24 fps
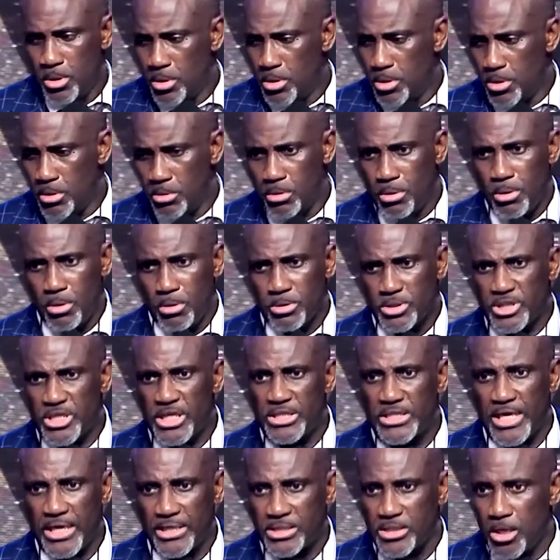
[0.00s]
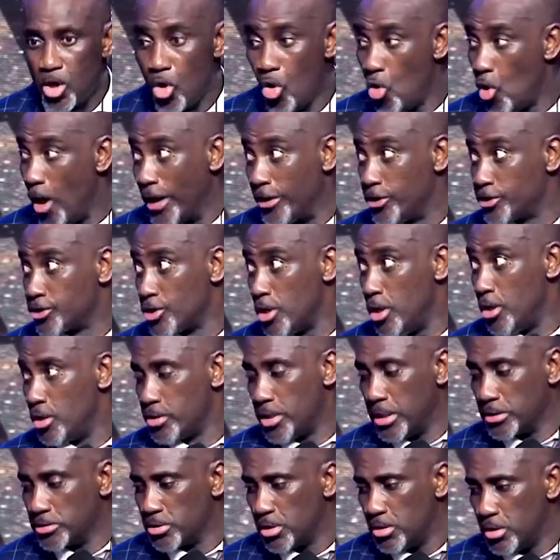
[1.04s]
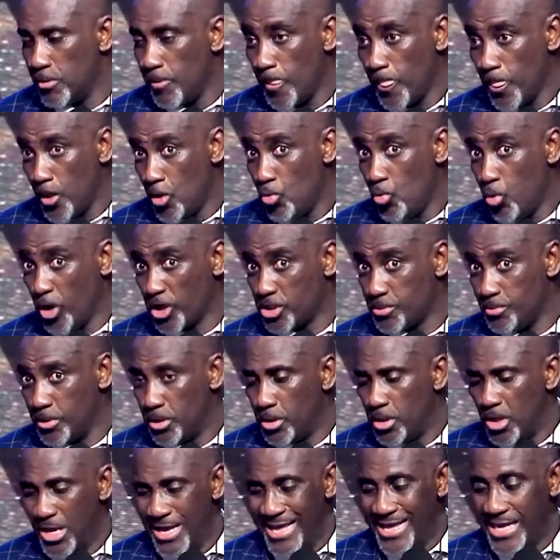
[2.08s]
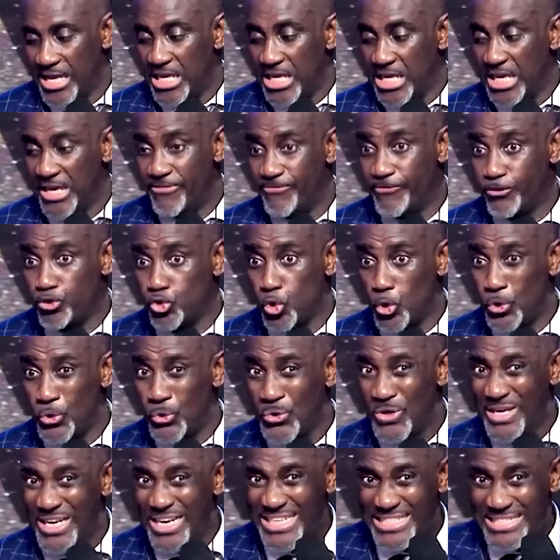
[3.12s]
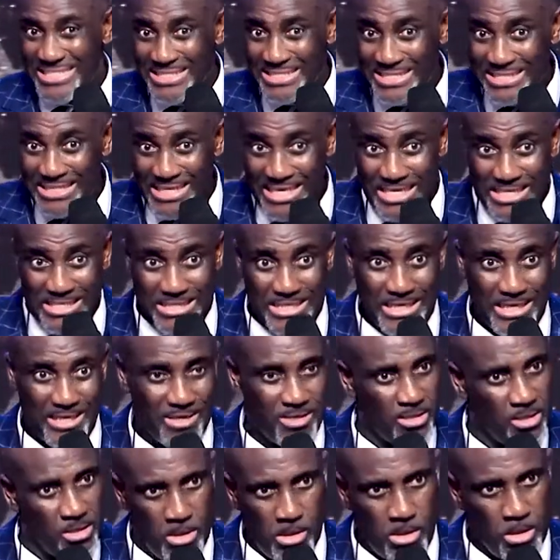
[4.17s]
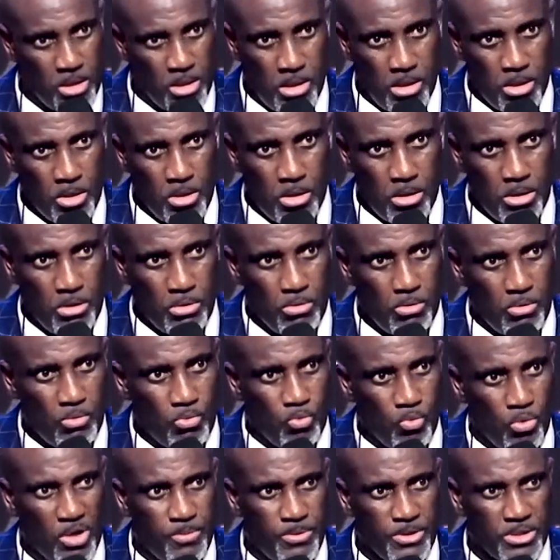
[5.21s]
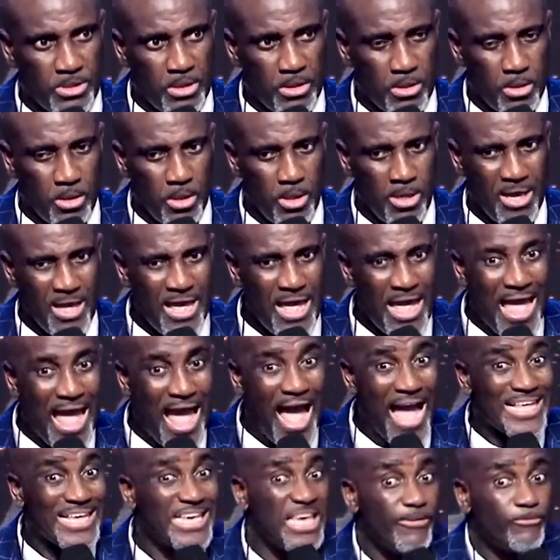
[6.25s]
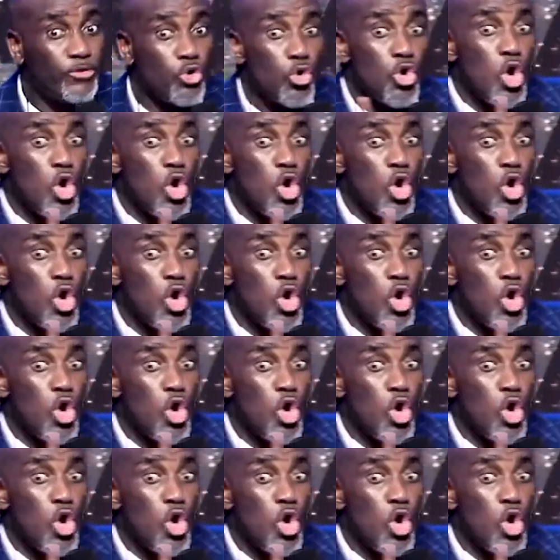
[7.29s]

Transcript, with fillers: Whose image are you? You belong to God. Because you are created in God's image.